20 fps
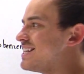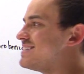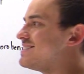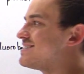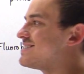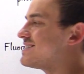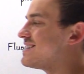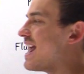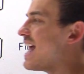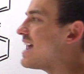
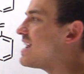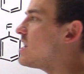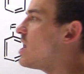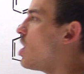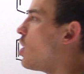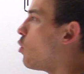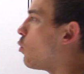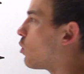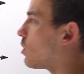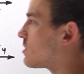Instead,
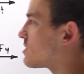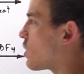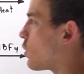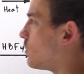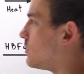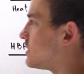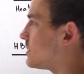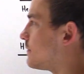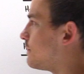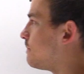we're
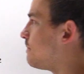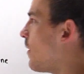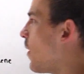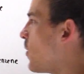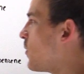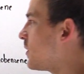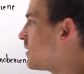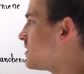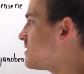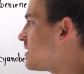going to
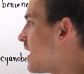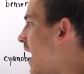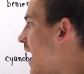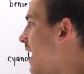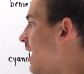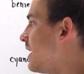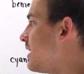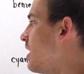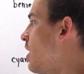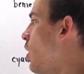focus
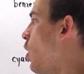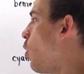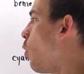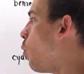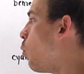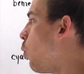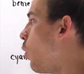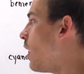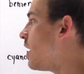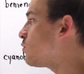on
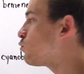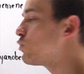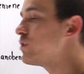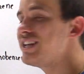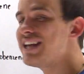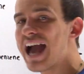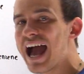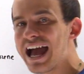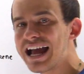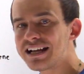what
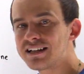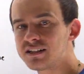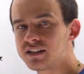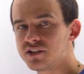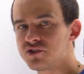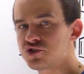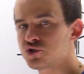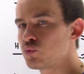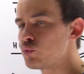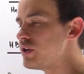
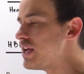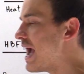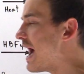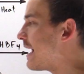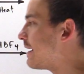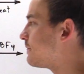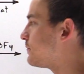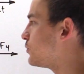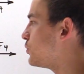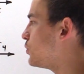reactants we
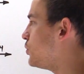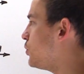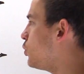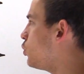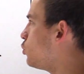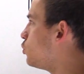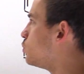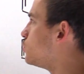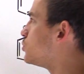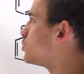have to
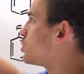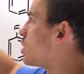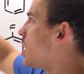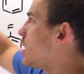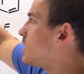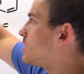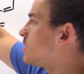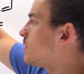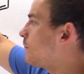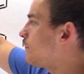use
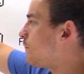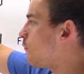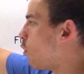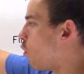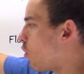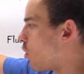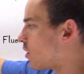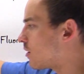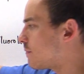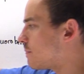to
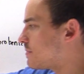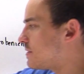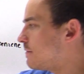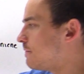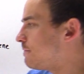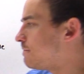form the